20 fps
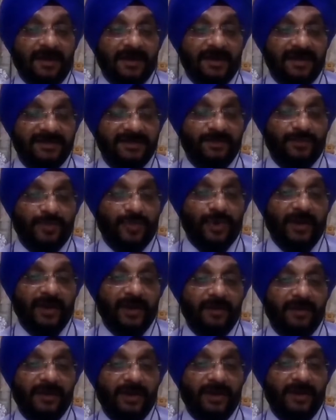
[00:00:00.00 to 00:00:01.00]
case in
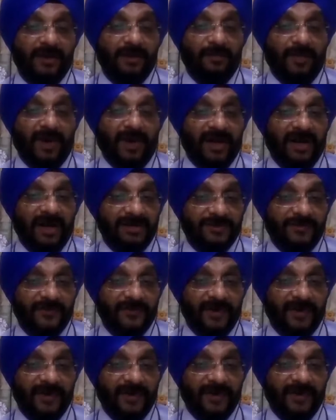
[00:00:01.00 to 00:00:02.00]
point in March,
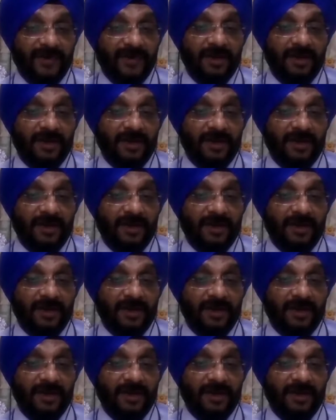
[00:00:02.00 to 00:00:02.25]
where